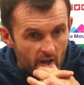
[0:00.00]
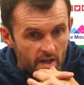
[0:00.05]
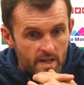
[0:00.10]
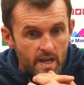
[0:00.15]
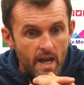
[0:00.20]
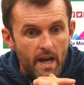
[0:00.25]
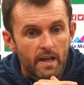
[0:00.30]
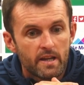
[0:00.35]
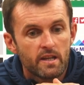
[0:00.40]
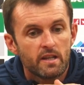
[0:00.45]

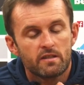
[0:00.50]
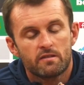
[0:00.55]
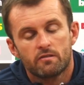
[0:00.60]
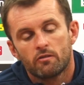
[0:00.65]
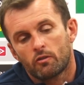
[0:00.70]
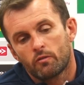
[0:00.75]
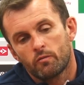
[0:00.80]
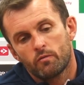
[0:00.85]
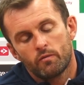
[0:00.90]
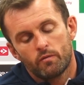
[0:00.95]
Yeah, he is.
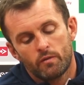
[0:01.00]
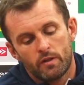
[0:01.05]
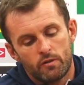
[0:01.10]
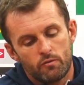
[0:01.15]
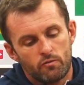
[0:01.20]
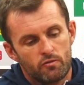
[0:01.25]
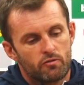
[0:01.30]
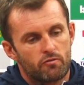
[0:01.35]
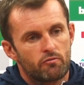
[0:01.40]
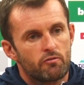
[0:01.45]
Look, we
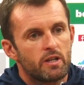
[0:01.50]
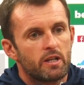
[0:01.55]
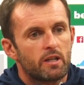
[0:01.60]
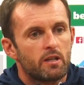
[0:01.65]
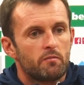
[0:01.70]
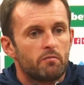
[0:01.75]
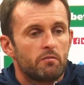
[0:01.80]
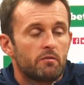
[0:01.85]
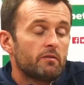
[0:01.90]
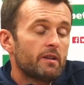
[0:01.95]
use three
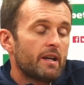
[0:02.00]
keepers.